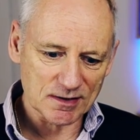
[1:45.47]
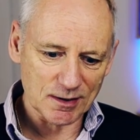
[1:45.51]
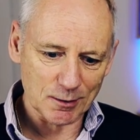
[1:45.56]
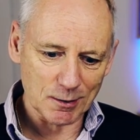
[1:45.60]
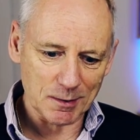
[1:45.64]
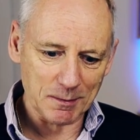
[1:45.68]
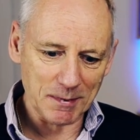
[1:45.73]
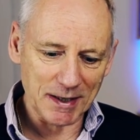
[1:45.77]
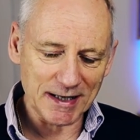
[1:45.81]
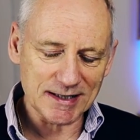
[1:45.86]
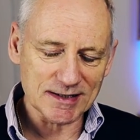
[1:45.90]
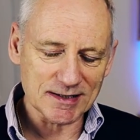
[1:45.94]
so
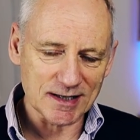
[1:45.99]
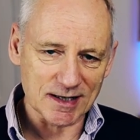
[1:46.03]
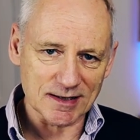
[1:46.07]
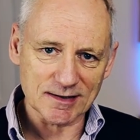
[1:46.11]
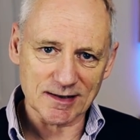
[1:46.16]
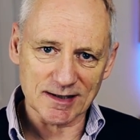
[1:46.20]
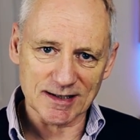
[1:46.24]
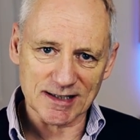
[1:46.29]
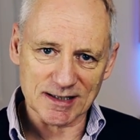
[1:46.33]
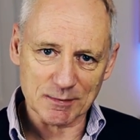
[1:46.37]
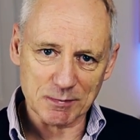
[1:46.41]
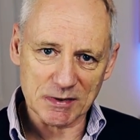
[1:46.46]
it makes sense
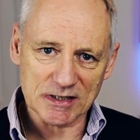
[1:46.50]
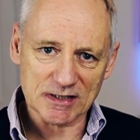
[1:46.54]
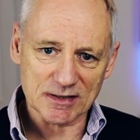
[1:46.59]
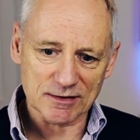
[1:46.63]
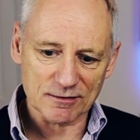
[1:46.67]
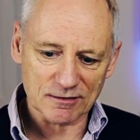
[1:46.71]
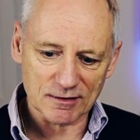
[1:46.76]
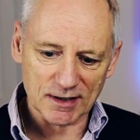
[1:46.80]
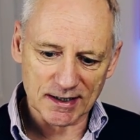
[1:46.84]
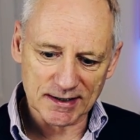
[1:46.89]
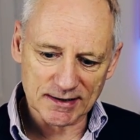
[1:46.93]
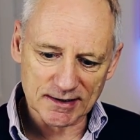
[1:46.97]
that it's
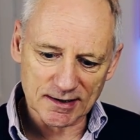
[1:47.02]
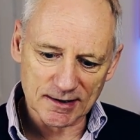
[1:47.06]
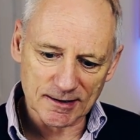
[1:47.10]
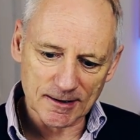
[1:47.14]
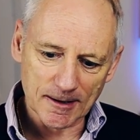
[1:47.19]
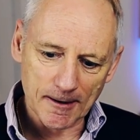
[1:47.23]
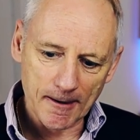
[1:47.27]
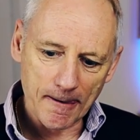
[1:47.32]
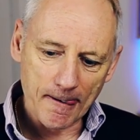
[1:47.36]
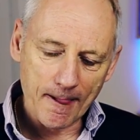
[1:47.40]
business related.